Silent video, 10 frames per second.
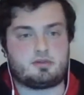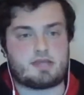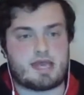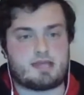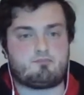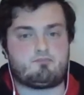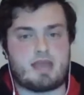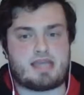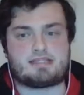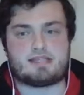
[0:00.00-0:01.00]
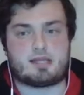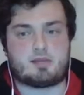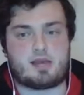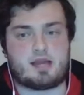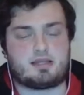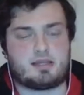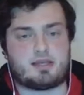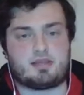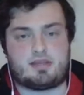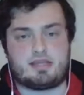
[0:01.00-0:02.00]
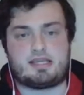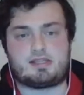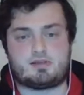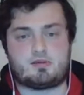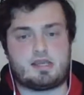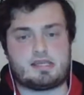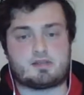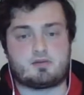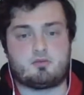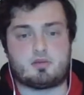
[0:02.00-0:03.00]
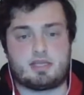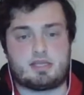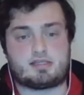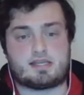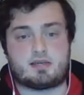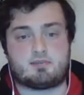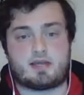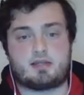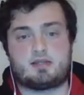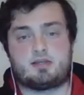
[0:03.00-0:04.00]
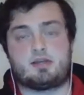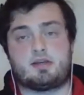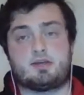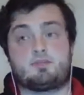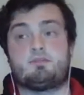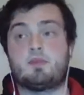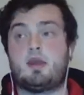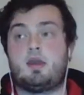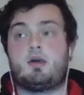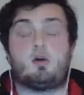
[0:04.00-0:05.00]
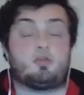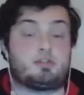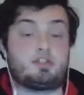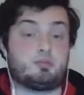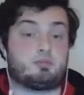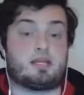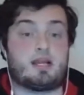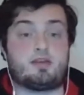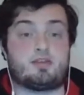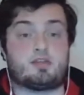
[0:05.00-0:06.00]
their main centre-back, and I think he's a quality centre-back. Although he's still playing out in